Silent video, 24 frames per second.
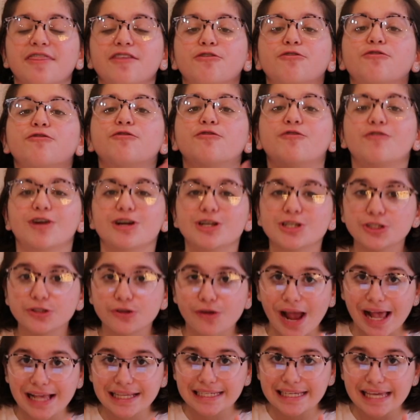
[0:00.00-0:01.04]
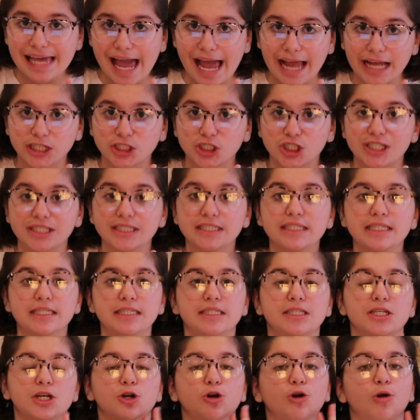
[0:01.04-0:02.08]
the first rising action,
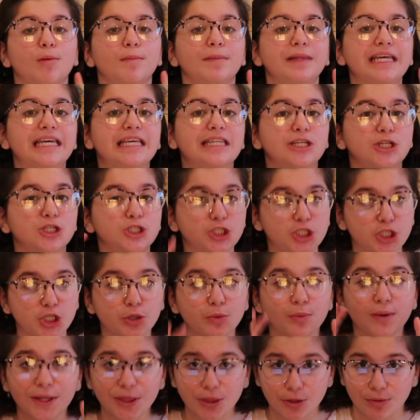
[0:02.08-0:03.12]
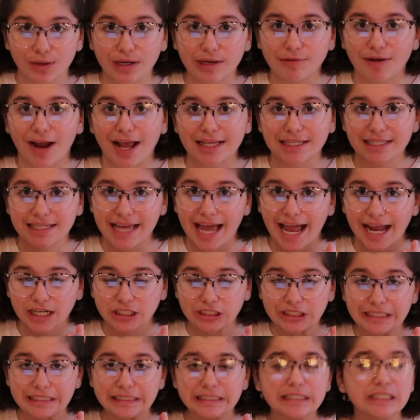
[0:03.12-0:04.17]
since there are normally either 2 or 3 rising
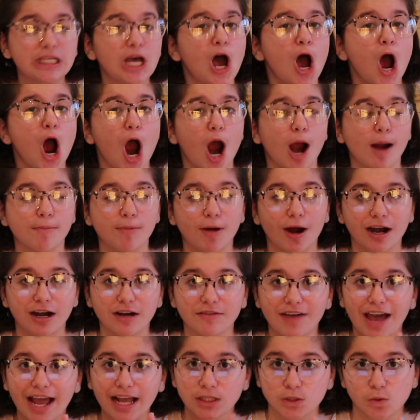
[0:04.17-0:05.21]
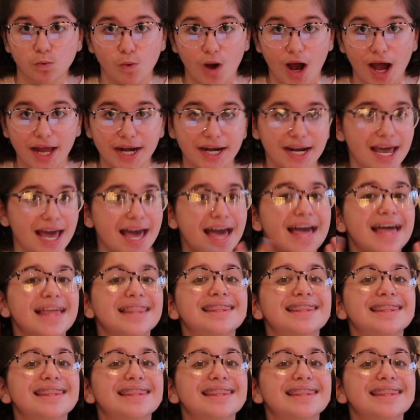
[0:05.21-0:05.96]
actions, are part of Act 1.